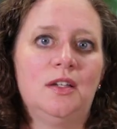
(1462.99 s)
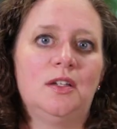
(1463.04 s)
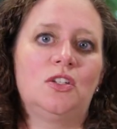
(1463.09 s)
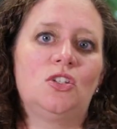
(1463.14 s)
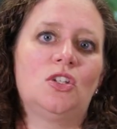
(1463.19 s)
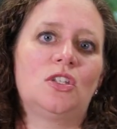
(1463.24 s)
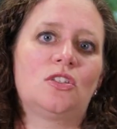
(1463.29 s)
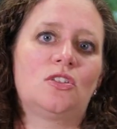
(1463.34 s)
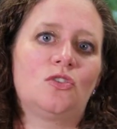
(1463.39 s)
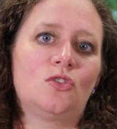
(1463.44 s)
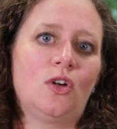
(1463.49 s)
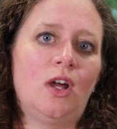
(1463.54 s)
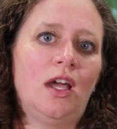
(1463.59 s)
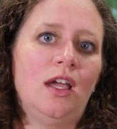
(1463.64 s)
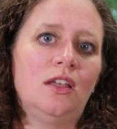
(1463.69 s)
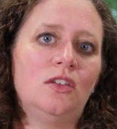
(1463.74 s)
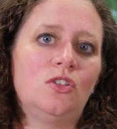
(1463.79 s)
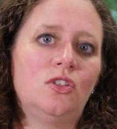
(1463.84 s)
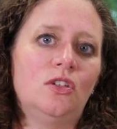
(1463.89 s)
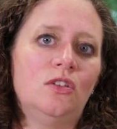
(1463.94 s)
Just
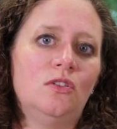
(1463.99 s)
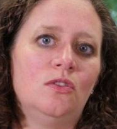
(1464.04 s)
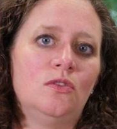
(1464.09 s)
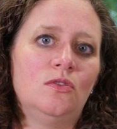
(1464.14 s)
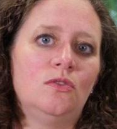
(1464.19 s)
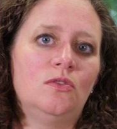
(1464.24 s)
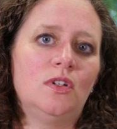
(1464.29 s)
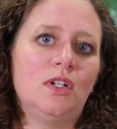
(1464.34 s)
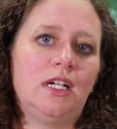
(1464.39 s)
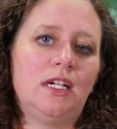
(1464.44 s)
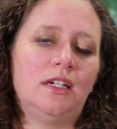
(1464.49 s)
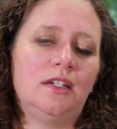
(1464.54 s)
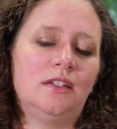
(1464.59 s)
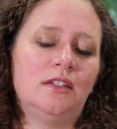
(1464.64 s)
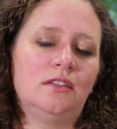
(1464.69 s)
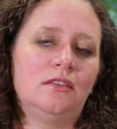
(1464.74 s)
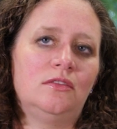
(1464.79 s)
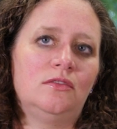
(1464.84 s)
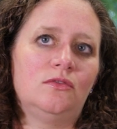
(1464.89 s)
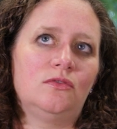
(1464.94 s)
try
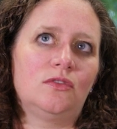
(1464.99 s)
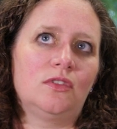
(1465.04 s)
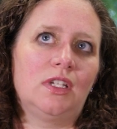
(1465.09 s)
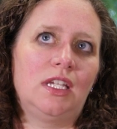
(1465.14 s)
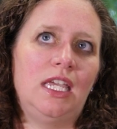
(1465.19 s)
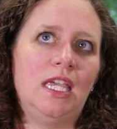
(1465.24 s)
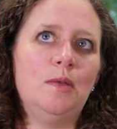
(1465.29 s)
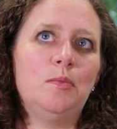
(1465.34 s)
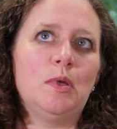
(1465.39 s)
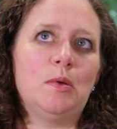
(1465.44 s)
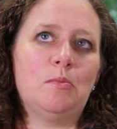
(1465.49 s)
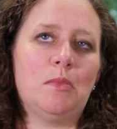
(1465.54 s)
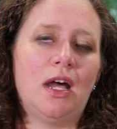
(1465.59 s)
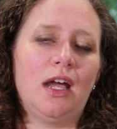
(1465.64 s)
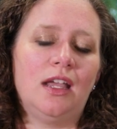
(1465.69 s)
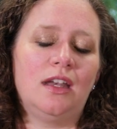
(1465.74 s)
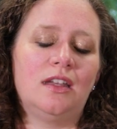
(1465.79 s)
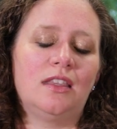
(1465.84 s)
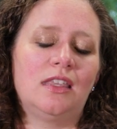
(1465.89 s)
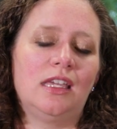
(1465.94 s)
to keep in
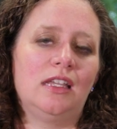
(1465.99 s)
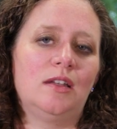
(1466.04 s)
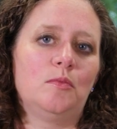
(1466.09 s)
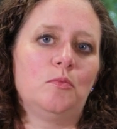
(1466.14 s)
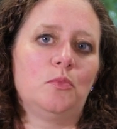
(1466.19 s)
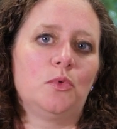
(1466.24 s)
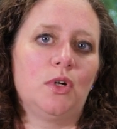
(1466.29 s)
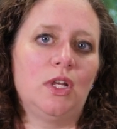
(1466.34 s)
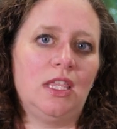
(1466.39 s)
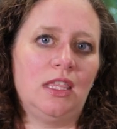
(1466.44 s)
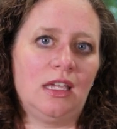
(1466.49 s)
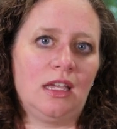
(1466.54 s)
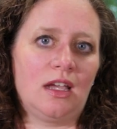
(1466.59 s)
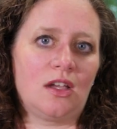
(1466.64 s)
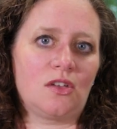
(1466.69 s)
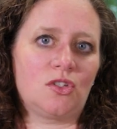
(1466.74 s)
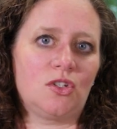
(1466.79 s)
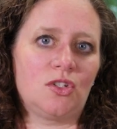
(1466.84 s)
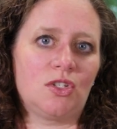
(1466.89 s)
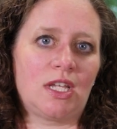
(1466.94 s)
mind that breathing
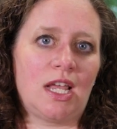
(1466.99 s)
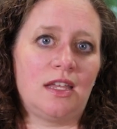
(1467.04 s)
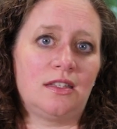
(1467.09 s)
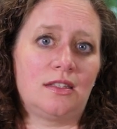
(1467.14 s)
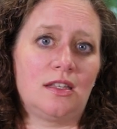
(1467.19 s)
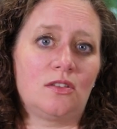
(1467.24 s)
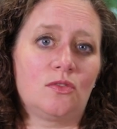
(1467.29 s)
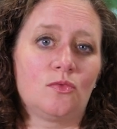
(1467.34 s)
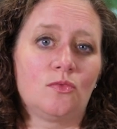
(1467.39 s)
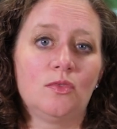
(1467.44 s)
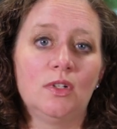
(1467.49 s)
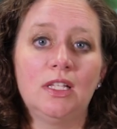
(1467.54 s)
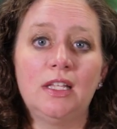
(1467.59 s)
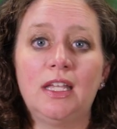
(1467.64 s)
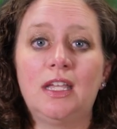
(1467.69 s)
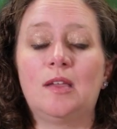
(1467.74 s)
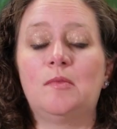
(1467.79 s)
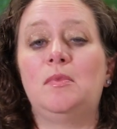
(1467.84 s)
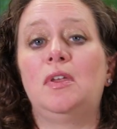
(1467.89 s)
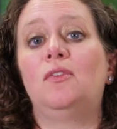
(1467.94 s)
exercises
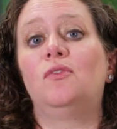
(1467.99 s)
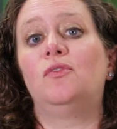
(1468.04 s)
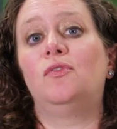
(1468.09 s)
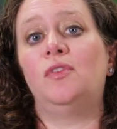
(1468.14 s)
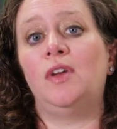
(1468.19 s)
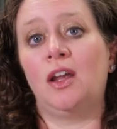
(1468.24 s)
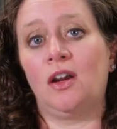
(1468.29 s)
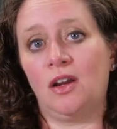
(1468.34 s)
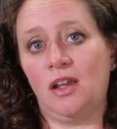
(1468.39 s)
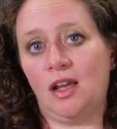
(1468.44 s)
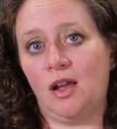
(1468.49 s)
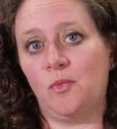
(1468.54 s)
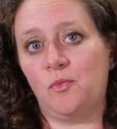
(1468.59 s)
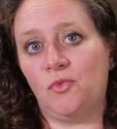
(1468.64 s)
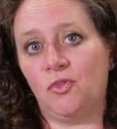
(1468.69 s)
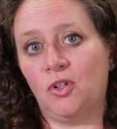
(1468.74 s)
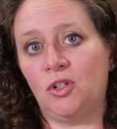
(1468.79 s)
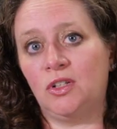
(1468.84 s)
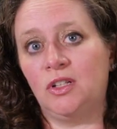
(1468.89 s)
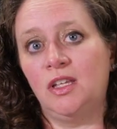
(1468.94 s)
really can be very
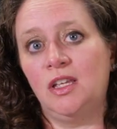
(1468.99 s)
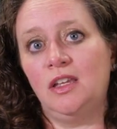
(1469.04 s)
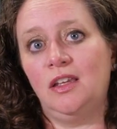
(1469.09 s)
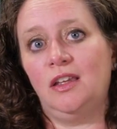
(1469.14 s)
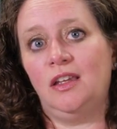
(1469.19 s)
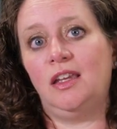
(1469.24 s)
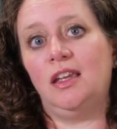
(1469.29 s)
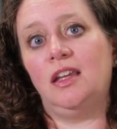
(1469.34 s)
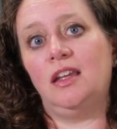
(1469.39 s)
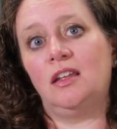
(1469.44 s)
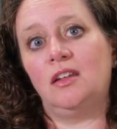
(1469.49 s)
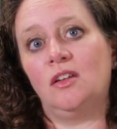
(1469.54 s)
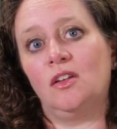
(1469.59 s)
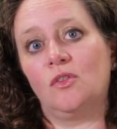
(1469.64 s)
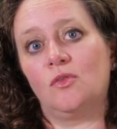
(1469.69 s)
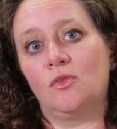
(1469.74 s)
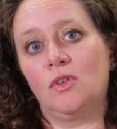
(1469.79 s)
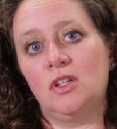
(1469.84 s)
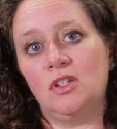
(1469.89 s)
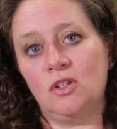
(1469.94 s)
helpful in
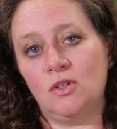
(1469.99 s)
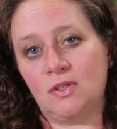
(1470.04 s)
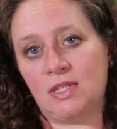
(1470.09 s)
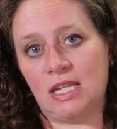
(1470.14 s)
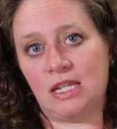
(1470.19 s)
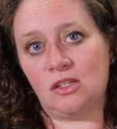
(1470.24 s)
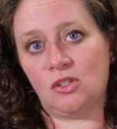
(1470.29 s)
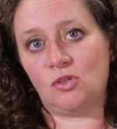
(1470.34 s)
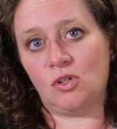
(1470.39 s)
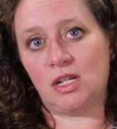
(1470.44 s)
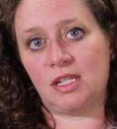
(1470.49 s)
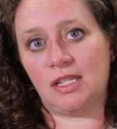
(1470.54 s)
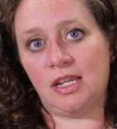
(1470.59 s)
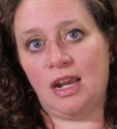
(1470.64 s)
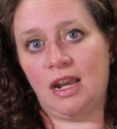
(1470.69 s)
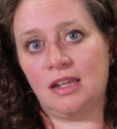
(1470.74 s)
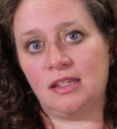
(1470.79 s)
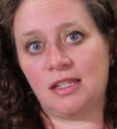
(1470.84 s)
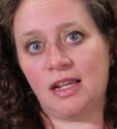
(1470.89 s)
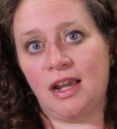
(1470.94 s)
reducing stress
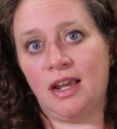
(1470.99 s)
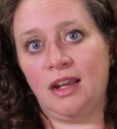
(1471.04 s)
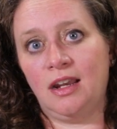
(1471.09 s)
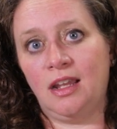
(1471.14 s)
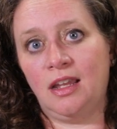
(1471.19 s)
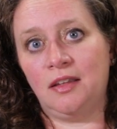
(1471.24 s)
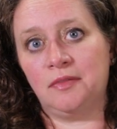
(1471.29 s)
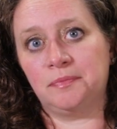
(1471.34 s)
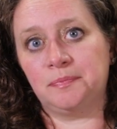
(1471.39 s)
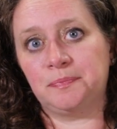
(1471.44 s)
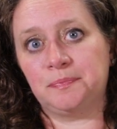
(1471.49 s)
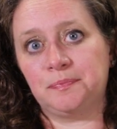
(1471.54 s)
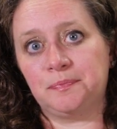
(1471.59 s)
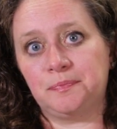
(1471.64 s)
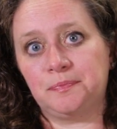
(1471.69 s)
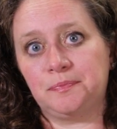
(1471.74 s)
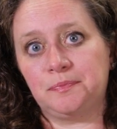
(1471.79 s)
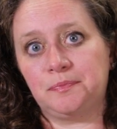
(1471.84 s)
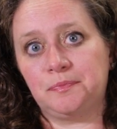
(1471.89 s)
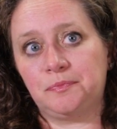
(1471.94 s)
and anxiety.
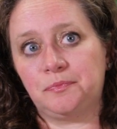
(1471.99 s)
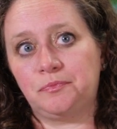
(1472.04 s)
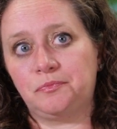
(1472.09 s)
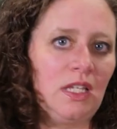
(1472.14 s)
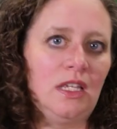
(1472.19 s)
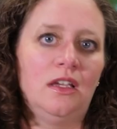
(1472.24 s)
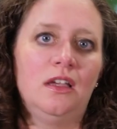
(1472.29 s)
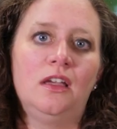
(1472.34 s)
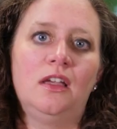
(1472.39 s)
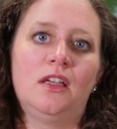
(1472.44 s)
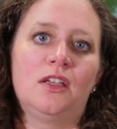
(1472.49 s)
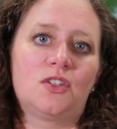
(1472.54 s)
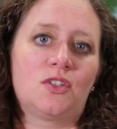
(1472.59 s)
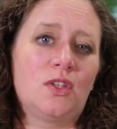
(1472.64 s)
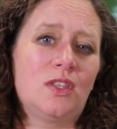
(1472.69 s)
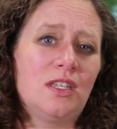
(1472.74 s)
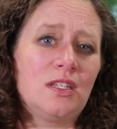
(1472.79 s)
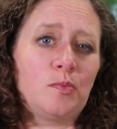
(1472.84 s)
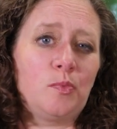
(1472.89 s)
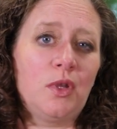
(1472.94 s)

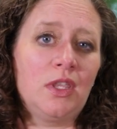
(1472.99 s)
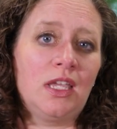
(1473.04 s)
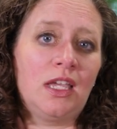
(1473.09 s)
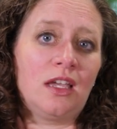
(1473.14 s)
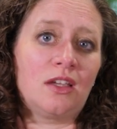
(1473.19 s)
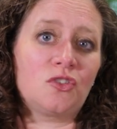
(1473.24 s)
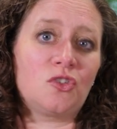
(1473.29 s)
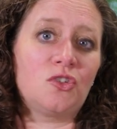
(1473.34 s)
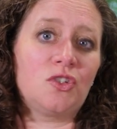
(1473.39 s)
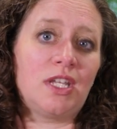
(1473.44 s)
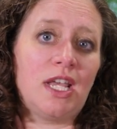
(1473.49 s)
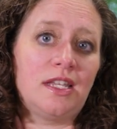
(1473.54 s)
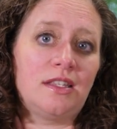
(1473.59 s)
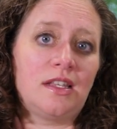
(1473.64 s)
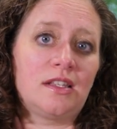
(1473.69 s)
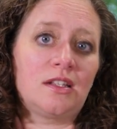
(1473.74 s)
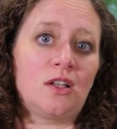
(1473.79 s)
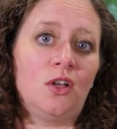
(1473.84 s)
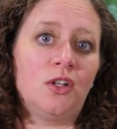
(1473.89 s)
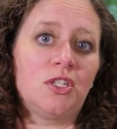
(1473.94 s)
So this breathing
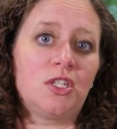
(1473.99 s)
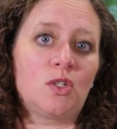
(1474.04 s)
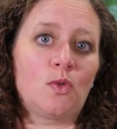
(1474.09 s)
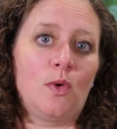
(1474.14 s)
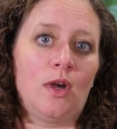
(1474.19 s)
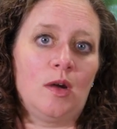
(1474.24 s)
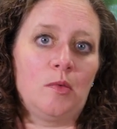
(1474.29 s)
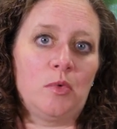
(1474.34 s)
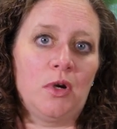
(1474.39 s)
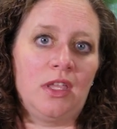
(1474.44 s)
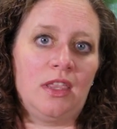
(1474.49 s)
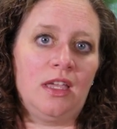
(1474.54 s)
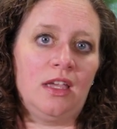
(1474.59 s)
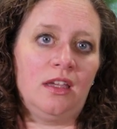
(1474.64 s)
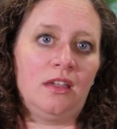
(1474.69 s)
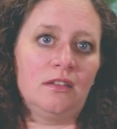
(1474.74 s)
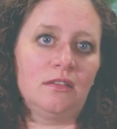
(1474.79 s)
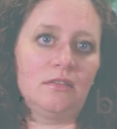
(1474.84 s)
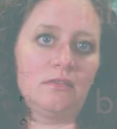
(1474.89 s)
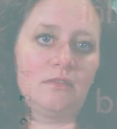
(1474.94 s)
exercise is called square
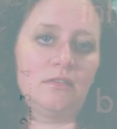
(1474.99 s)
breathing.